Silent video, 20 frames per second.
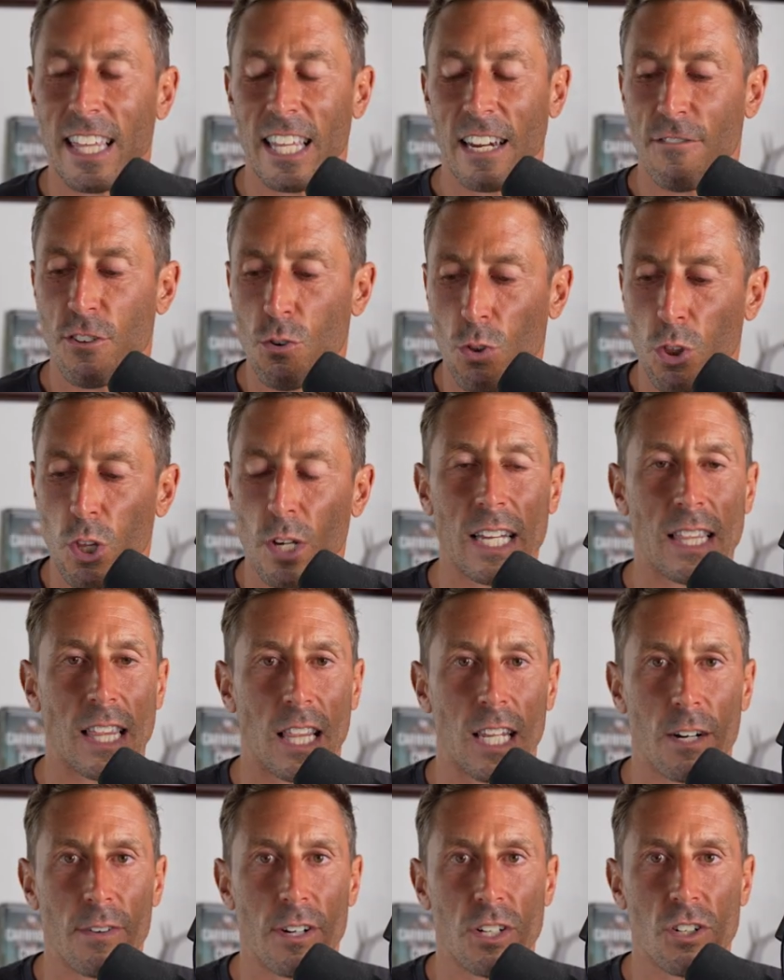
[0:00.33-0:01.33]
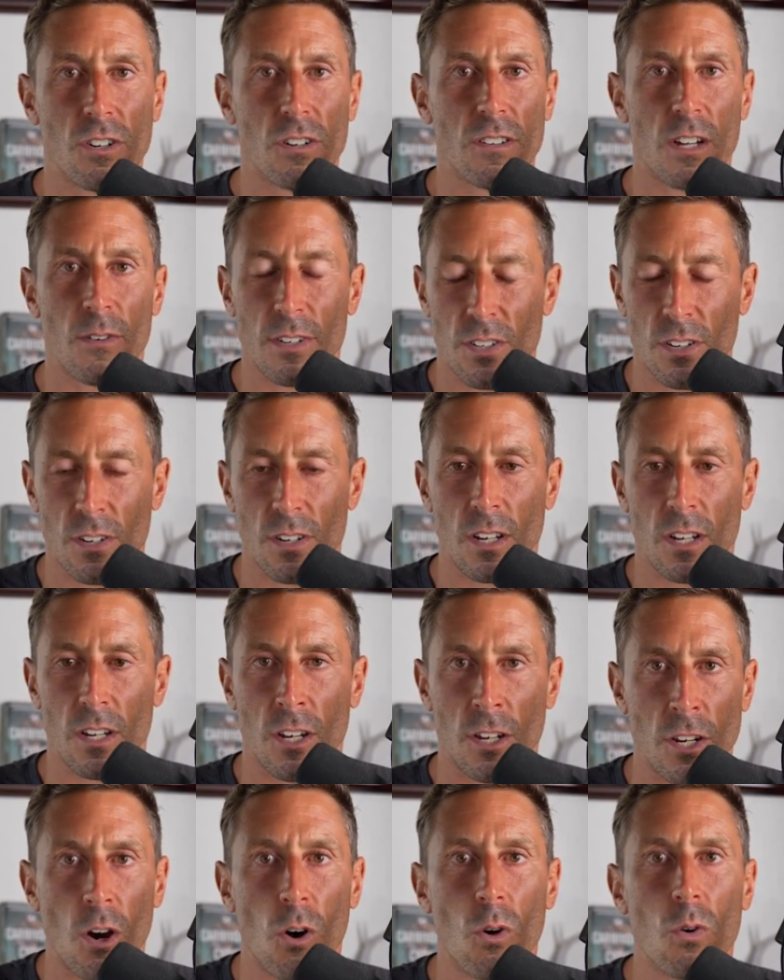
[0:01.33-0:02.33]
think that if you look at the literature, there is
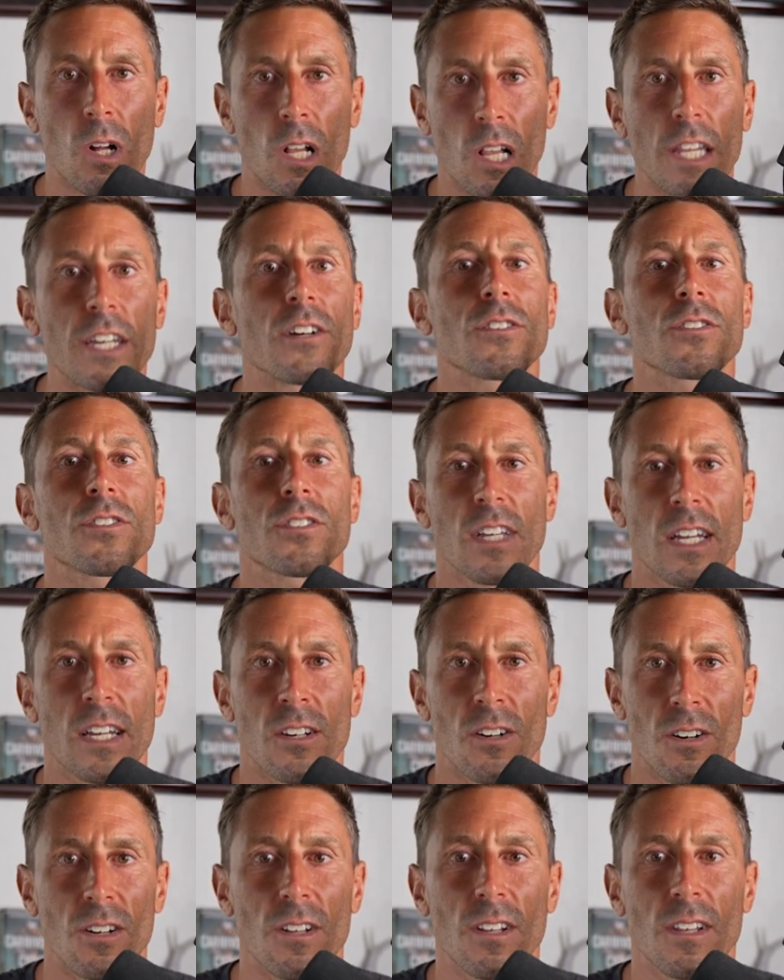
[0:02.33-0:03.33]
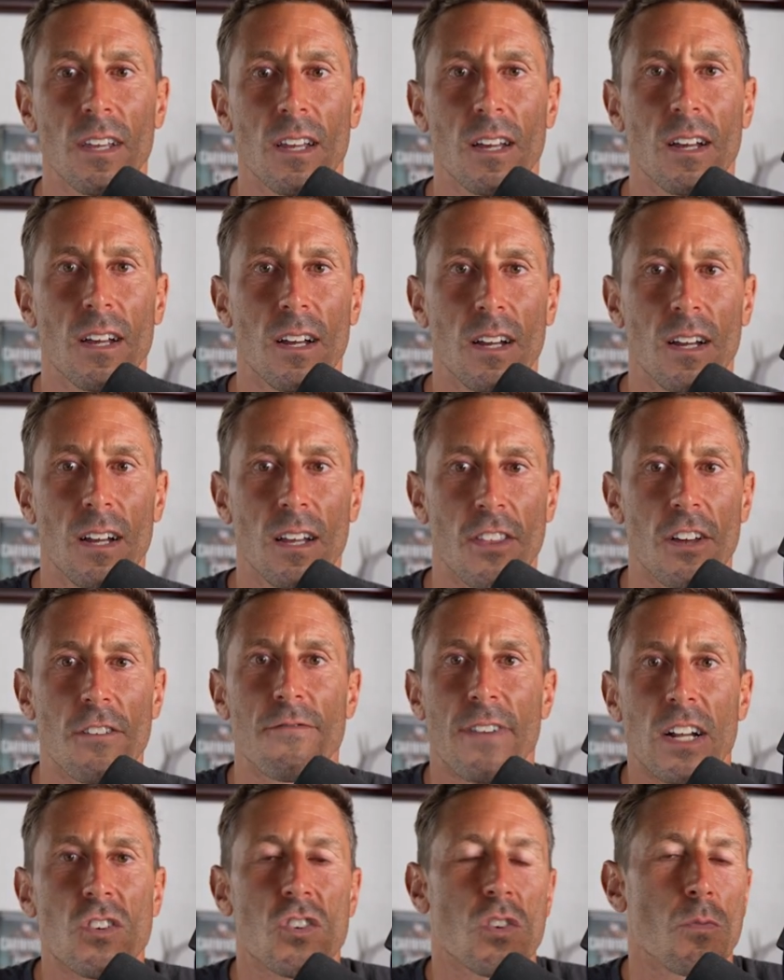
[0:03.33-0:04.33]
no clear signal that
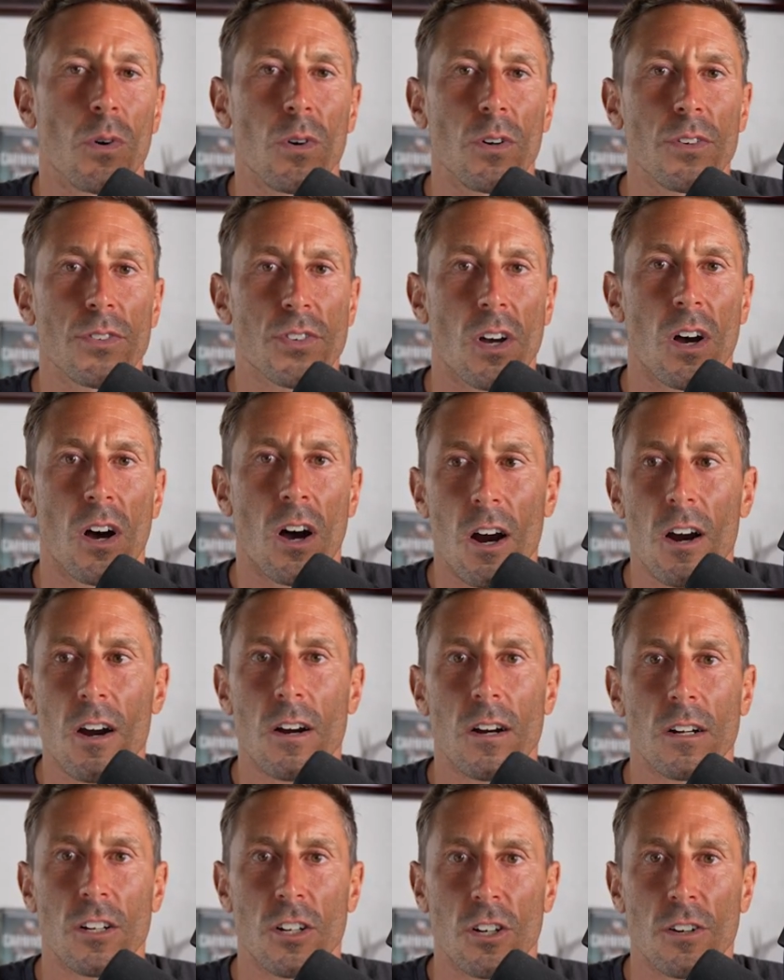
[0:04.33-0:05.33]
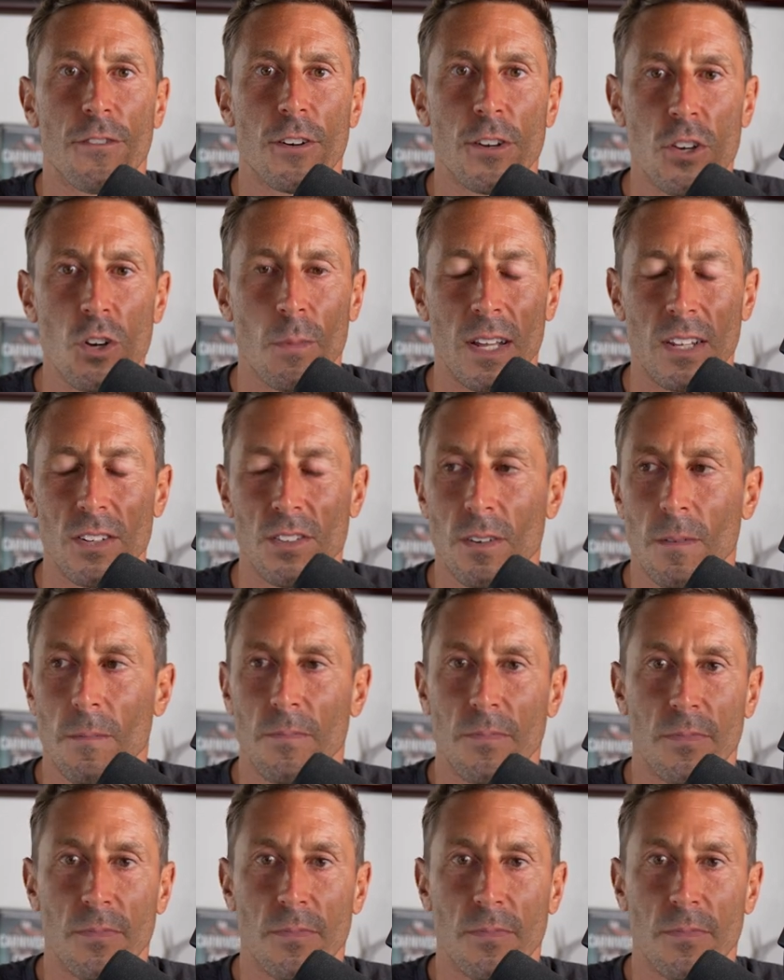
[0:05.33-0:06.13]
vegetables are good for humans.